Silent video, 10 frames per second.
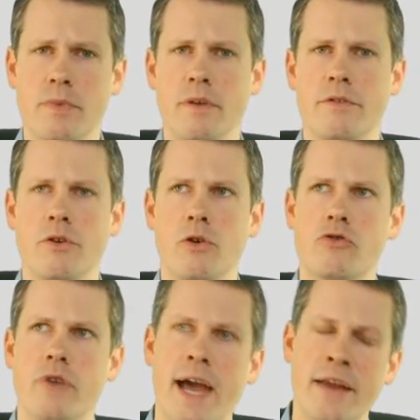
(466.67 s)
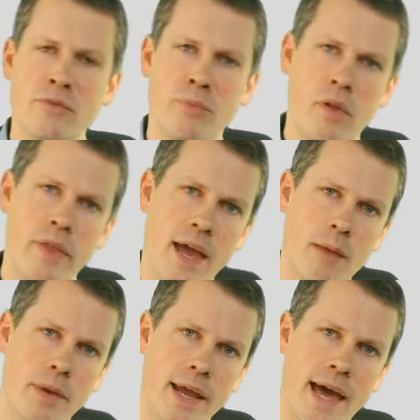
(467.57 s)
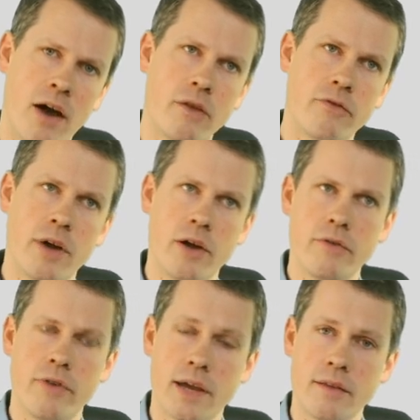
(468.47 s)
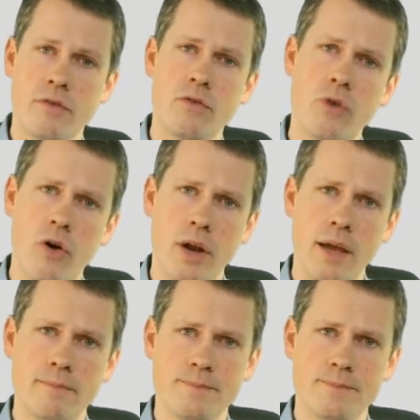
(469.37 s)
So trying to pull the airplane out of ground effect too early.